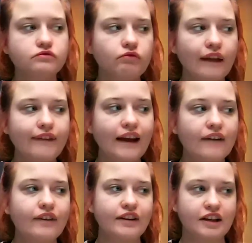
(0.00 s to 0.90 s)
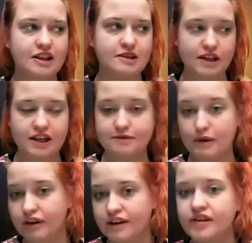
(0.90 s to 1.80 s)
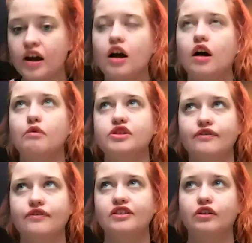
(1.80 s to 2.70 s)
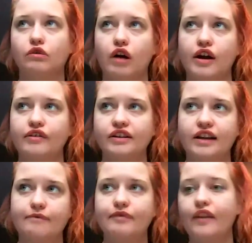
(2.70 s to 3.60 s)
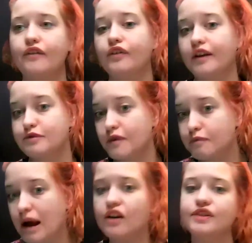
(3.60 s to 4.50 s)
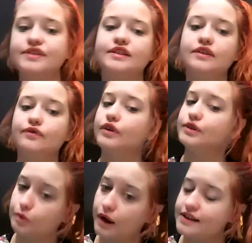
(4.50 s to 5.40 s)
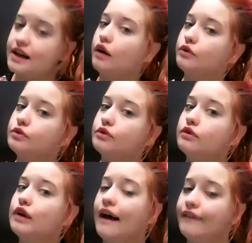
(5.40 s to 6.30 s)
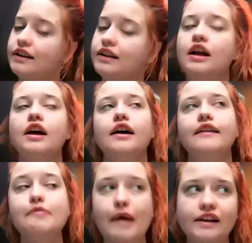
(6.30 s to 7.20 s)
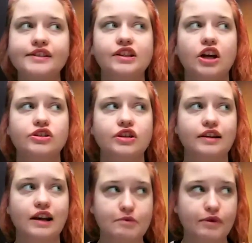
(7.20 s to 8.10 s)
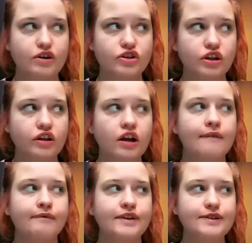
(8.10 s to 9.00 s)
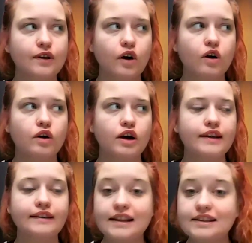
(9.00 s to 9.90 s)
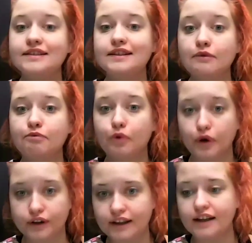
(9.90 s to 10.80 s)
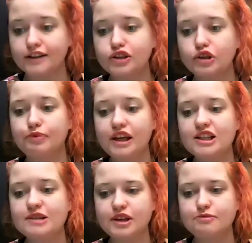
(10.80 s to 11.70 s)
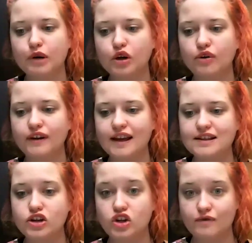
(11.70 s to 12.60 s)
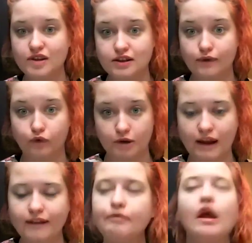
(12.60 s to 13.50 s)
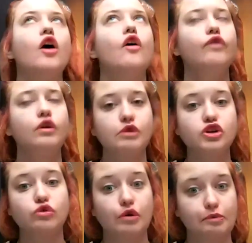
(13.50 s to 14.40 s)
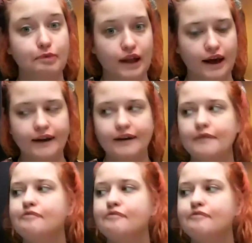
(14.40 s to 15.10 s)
that they have a experience, which I think requiring them the different types of ballots, the different ways how to handle the panel discussion and deliberation. So this is important. So please, please prioritize achievements in the format for which you're applying.